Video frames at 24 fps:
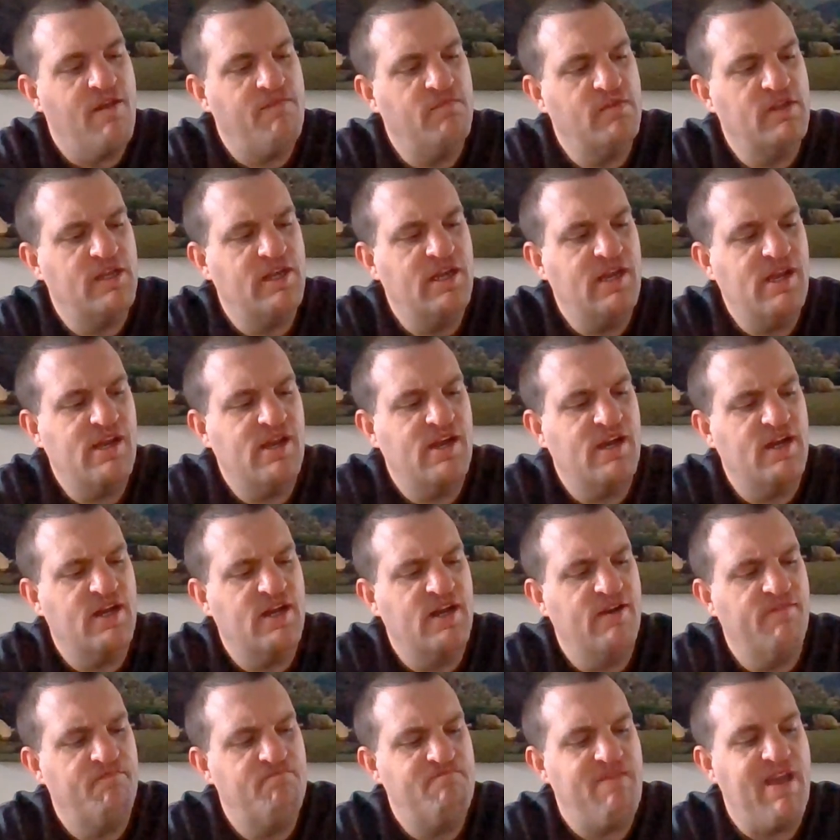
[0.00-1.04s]
definitely
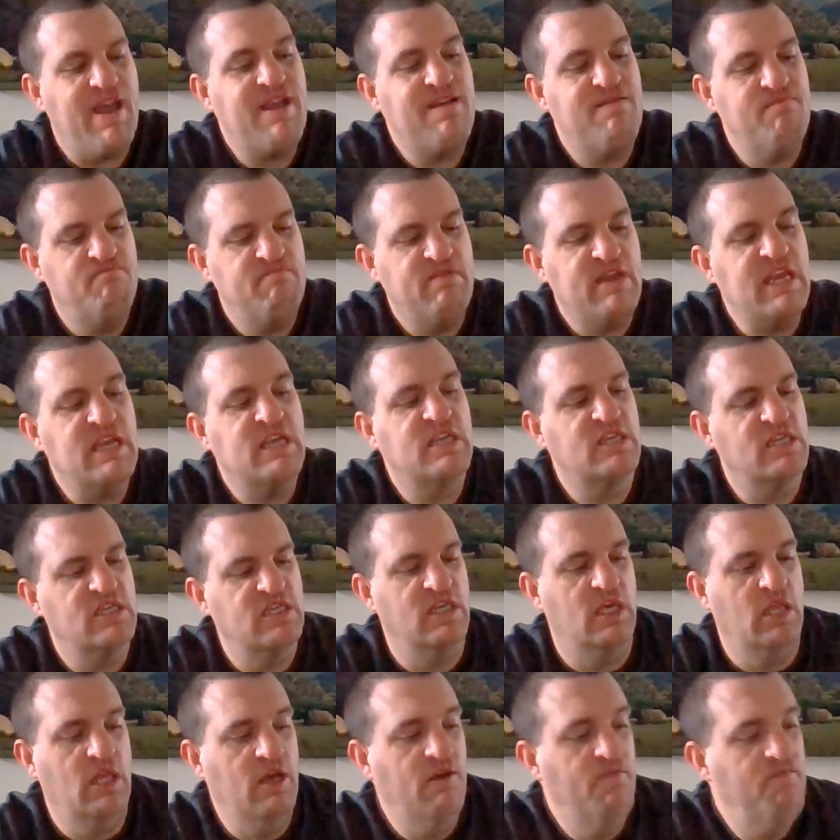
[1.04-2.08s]
uh, bacon
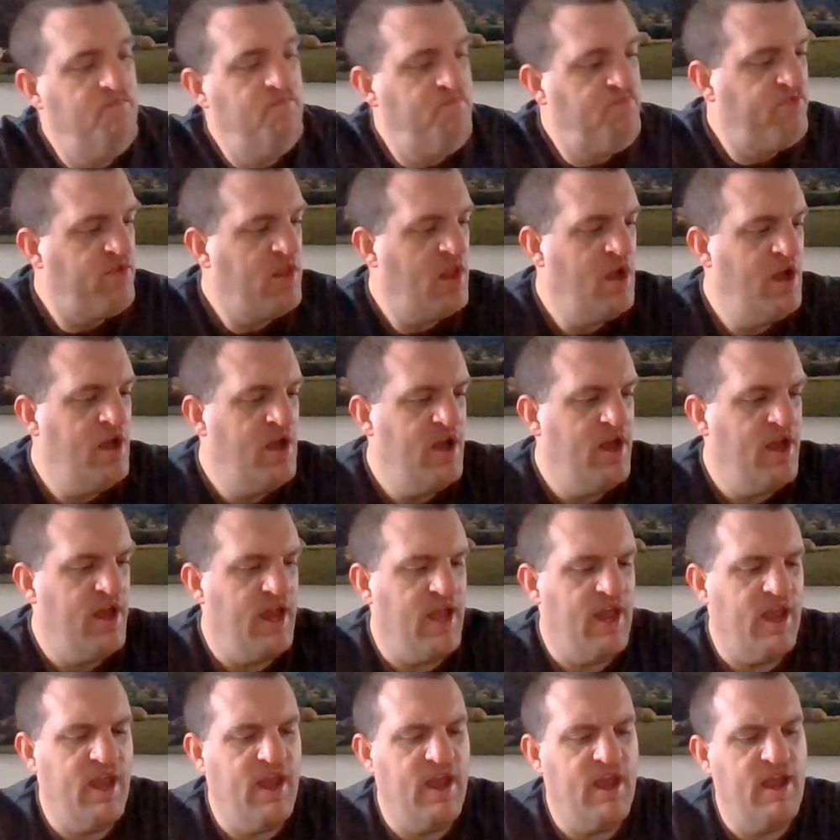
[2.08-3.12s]
pieces in it
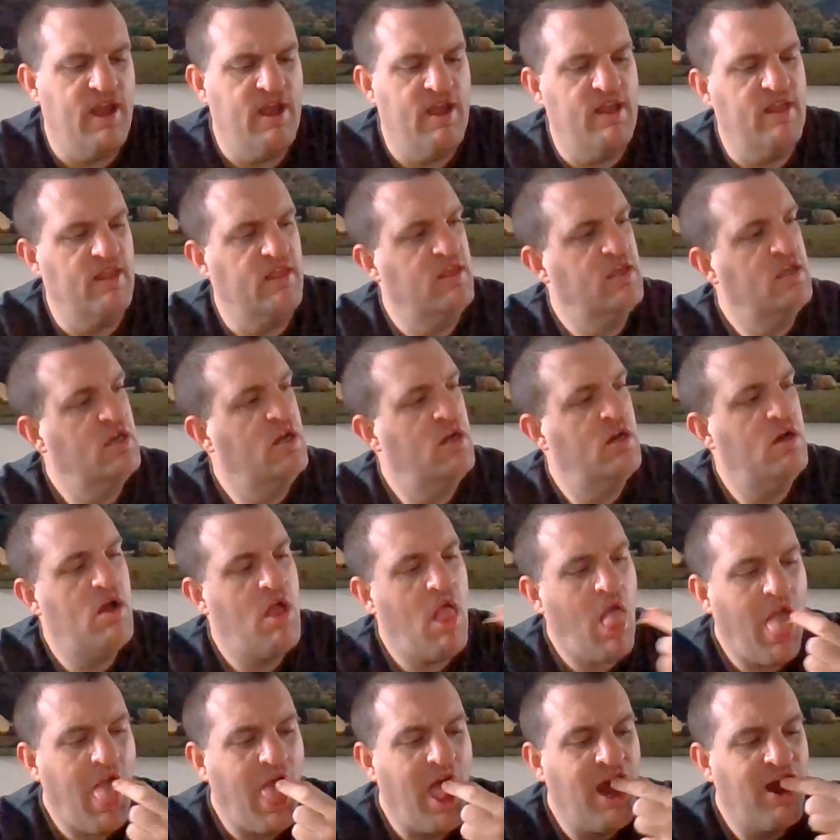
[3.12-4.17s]
and
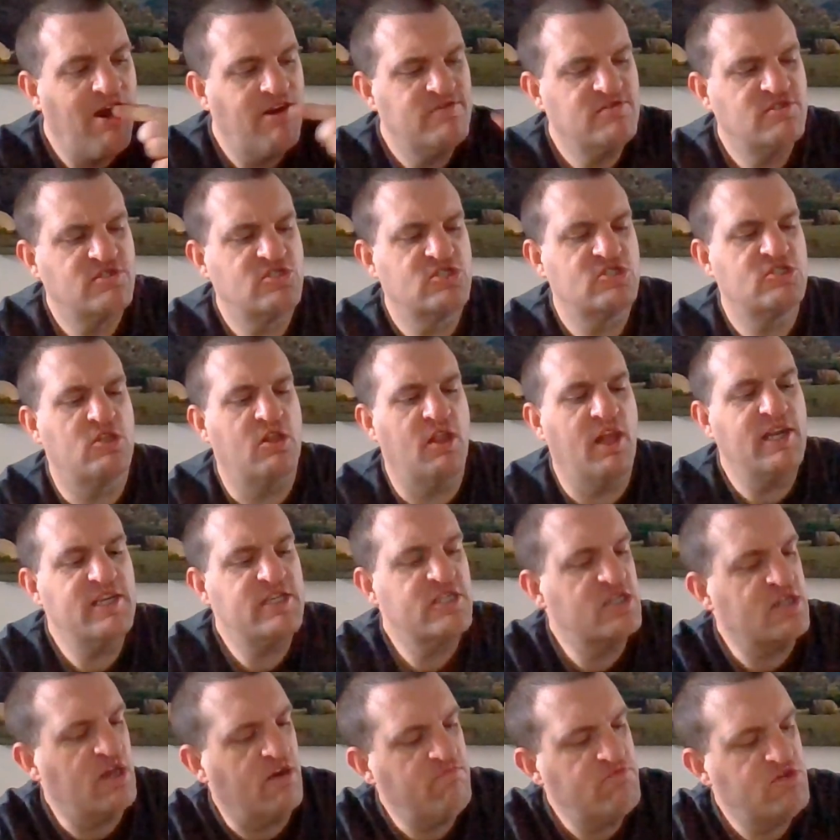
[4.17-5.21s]

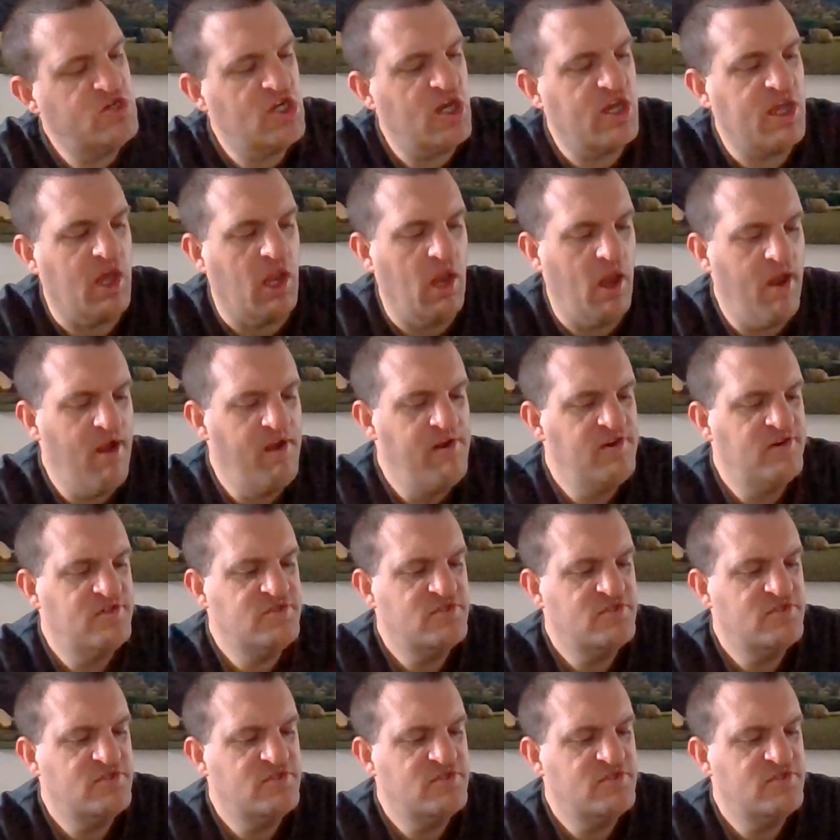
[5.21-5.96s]
sliced up chicken.